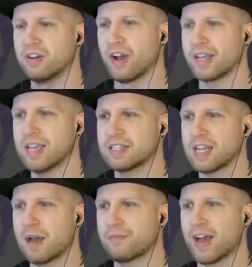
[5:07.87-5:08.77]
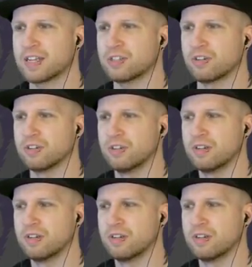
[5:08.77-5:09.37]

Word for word: No, I can't tap faster.